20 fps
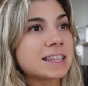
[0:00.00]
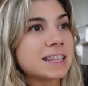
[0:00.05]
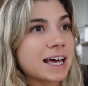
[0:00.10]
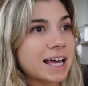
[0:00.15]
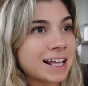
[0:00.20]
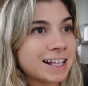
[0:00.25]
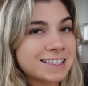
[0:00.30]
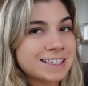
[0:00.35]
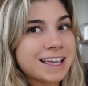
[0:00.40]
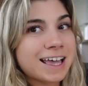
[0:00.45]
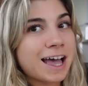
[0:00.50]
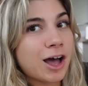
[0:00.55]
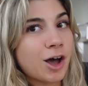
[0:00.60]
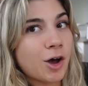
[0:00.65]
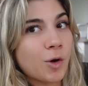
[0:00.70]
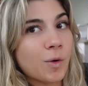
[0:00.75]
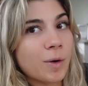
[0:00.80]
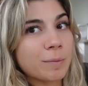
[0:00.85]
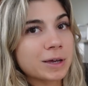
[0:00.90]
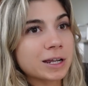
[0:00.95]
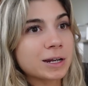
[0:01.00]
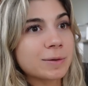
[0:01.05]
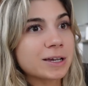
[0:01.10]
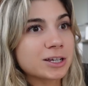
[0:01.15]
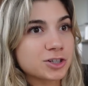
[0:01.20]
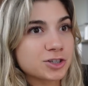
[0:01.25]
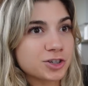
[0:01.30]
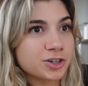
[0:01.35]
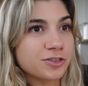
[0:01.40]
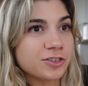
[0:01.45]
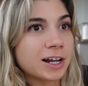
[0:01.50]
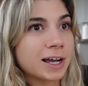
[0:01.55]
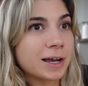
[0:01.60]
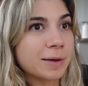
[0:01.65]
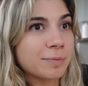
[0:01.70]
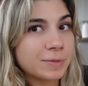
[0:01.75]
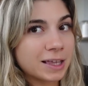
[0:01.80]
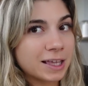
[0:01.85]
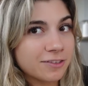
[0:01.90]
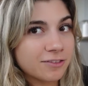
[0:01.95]
that's how I'm gonna make sure that
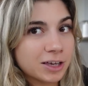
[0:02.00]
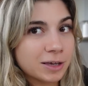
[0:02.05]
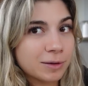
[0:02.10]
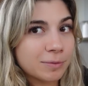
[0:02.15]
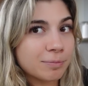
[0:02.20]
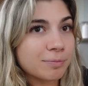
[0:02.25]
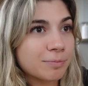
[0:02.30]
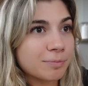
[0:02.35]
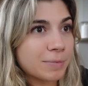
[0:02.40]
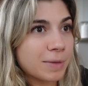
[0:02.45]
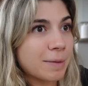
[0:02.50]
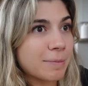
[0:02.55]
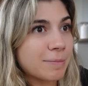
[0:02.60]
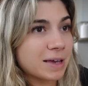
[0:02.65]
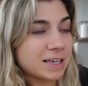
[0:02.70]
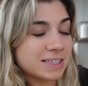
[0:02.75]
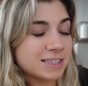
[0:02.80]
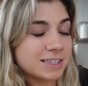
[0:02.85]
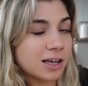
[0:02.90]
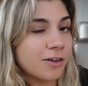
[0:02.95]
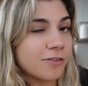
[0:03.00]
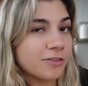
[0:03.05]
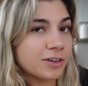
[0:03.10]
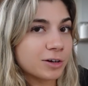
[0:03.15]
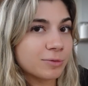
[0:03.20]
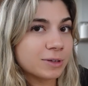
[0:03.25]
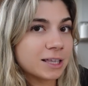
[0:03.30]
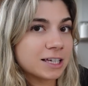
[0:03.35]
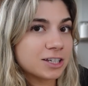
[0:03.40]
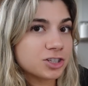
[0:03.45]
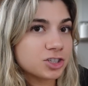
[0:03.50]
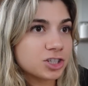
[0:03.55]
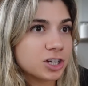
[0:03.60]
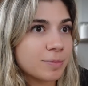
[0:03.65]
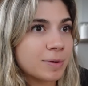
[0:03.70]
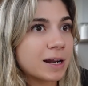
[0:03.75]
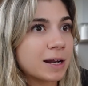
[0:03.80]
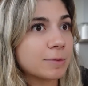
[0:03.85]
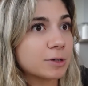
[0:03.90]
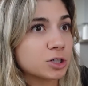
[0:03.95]
I'm giving my best self in a
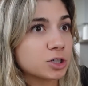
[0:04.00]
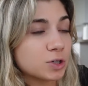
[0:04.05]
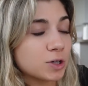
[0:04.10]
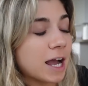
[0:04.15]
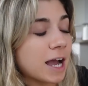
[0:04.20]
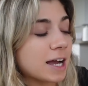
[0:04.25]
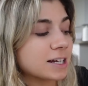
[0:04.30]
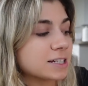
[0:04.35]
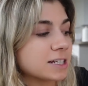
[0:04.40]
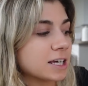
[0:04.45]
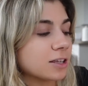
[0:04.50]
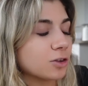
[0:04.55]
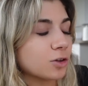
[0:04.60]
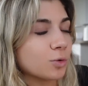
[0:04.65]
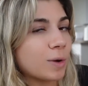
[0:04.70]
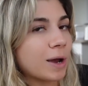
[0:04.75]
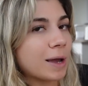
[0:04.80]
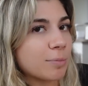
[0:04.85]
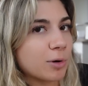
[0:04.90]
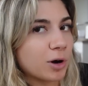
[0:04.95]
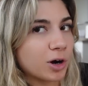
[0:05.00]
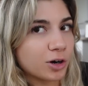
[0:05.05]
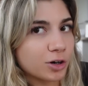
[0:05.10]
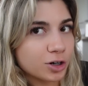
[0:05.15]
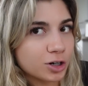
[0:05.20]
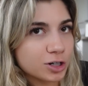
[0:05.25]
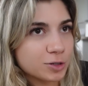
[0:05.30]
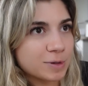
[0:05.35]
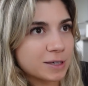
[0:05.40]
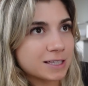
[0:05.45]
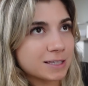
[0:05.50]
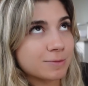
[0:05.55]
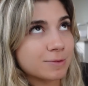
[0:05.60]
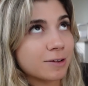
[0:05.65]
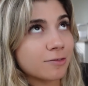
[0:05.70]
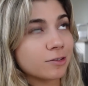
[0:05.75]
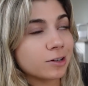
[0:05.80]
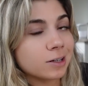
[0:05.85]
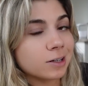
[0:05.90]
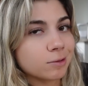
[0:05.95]
relationship and I'm attracting the right partners, because I'm
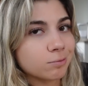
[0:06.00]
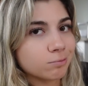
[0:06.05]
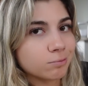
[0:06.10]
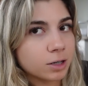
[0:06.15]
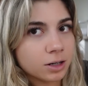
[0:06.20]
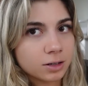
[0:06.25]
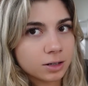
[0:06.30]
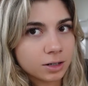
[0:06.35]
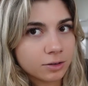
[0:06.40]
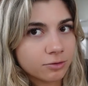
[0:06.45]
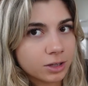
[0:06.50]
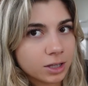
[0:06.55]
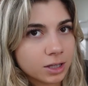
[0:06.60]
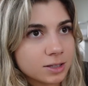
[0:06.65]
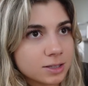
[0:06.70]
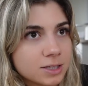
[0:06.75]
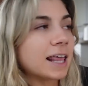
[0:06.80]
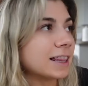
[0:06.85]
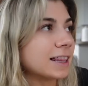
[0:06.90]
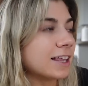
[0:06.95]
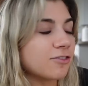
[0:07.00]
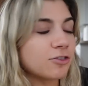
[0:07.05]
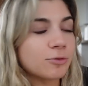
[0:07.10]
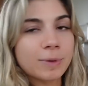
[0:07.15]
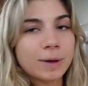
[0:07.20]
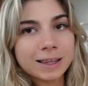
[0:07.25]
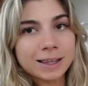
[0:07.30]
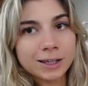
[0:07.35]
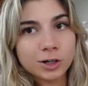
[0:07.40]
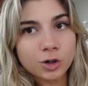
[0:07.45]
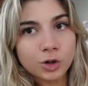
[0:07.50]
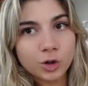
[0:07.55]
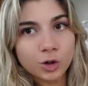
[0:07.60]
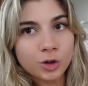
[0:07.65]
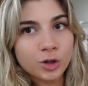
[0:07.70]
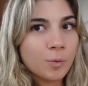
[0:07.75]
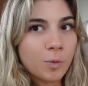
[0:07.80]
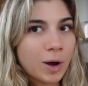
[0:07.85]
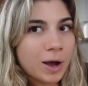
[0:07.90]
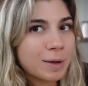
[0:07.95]
never gonna get married and have kids and live in my
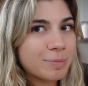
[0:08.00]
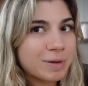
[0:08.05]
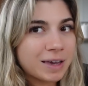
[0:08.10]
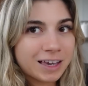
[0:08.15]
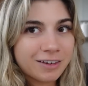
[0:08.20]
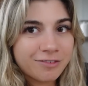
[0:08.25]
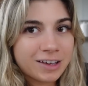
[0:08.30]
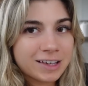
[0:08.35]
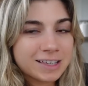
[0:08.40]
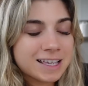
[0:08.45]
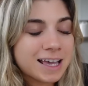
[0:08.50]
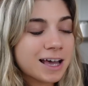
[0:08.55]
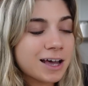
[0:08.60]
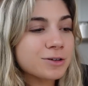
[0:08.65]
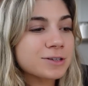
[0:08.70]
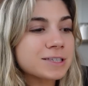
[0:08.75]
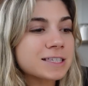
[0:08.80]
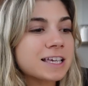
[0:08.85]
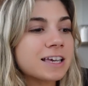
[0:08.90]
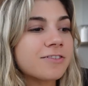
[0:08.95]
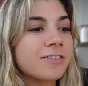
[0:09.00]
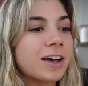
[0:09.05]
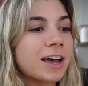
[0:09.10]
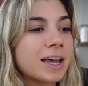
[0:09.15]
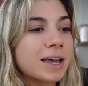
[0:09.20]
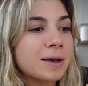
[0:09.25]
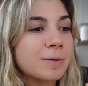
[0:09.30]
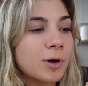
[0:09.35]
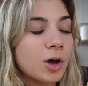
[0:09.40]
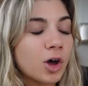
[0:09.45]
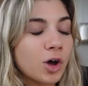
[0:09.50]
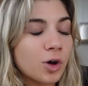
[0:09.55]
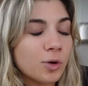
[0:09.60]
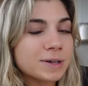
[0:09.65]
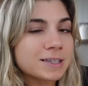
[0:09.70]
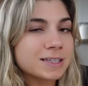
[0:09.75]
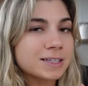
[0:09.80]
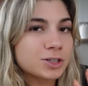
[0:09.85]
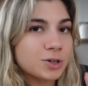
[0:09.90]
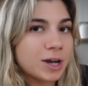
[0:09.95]
little white picket fence house if I am
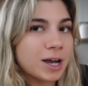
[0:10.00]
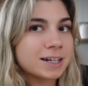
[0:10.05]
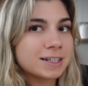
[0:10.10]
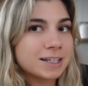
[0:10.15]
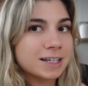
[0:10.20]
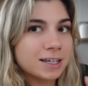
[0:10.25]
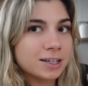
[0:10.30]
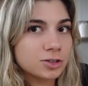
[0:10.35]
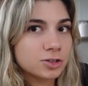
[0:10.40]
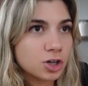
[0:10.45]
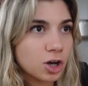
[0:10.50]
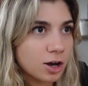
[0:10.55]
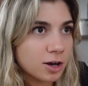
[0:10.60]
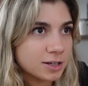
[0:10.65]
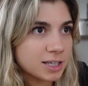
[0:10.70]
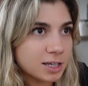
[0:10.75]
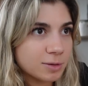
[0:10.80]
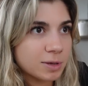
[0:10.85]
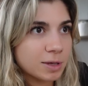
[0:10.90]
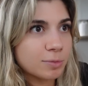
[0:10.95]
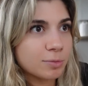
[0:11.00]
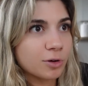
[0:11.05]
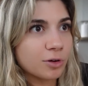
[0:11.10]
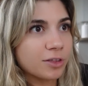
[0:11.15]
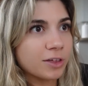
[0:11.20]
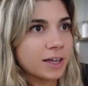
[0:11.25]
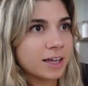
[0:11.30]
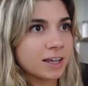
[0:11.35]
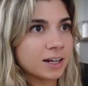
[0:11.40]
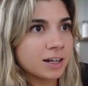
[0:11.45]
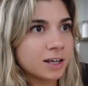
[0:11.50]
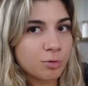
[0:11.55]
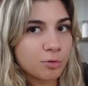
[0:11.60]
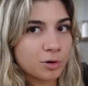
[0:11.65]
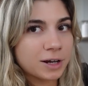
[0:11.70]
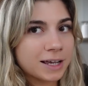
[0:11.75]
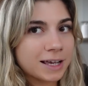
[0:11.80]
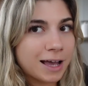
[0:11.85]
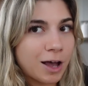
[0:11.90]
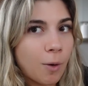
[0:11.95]
always attracting toxic people that
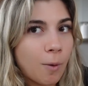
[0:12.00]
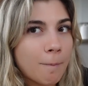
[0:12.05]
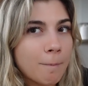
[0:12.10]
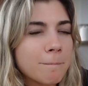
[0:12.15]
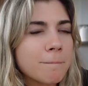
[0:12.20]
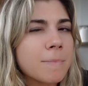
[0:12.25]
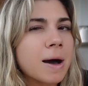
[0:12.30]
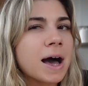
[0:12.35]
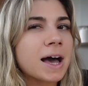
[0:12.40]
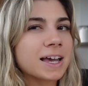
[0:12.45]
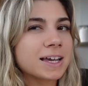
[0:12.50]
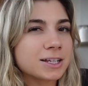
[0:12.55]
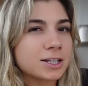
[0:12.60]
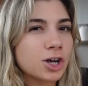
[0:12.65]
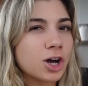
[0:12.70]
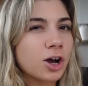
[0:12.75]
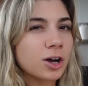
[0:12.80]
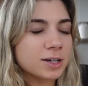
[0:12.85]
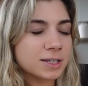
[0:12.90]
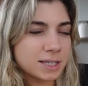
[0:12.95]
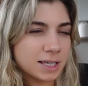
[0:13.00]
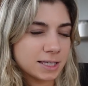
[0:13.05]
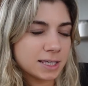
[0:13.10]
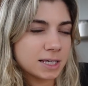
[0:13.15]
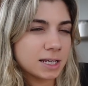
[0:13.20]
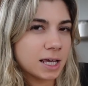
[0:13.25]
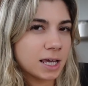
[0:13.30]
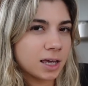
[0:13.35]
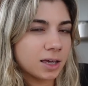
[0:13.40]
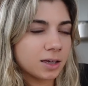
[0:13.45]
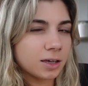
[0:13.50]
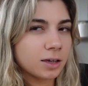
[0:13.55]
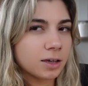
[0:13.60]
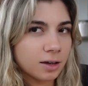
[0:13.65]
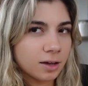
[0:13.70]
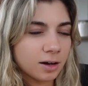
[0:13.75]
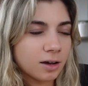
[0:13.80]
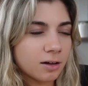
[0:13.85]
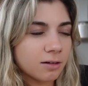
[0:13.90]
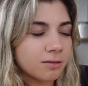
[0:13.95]
bring out my toxicity,
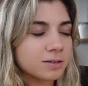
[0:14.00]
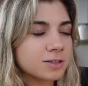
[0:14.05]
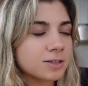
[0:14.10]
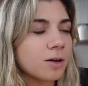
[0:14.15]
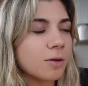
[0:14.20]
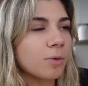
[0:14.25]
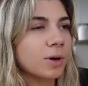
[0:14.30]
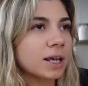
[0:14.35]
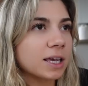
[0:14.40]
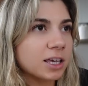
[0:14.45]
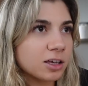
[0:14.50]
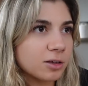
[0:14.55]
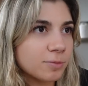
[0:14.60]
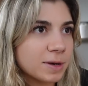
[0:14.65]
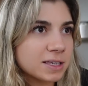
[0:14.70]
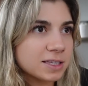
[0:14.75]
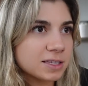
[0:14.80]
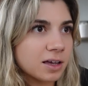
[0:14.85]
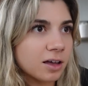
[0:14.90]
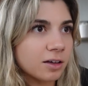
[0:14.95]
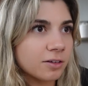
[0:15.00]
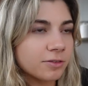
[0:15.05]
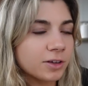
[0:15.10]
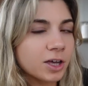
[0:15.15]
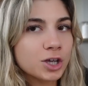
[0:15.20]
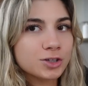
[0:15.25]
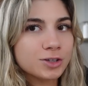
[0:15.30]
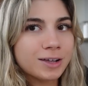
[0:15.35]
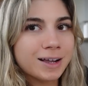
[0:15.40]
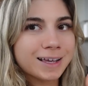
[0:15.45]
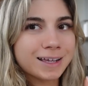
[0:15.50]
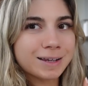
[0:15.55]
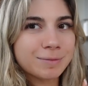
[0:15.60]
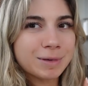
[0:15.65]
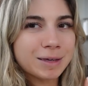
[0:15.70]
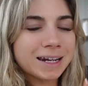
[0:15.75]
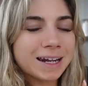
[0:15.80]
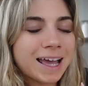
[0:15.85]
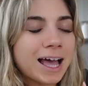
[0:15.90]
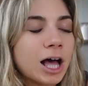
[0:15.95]
you know? So I want to heal myself so that I can
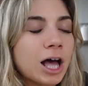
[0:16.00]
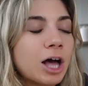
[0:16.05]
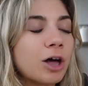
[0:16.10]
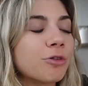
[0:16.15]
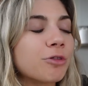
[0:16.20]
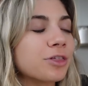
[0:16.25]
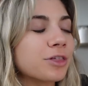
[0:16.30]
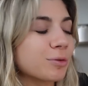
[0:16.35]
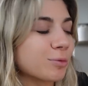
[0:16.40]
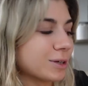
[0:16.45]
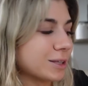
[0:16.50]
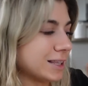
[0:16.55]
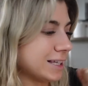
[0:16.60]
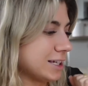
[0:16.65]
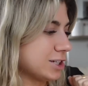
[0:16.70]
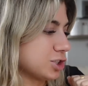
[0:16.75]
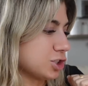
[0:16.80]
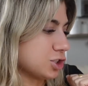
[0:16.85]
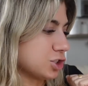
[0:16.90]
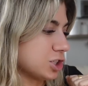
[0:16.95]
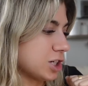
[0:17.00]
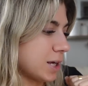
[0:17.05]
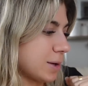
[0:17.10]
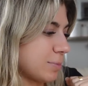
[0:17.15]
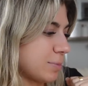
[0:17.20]
be in a healthy relationship.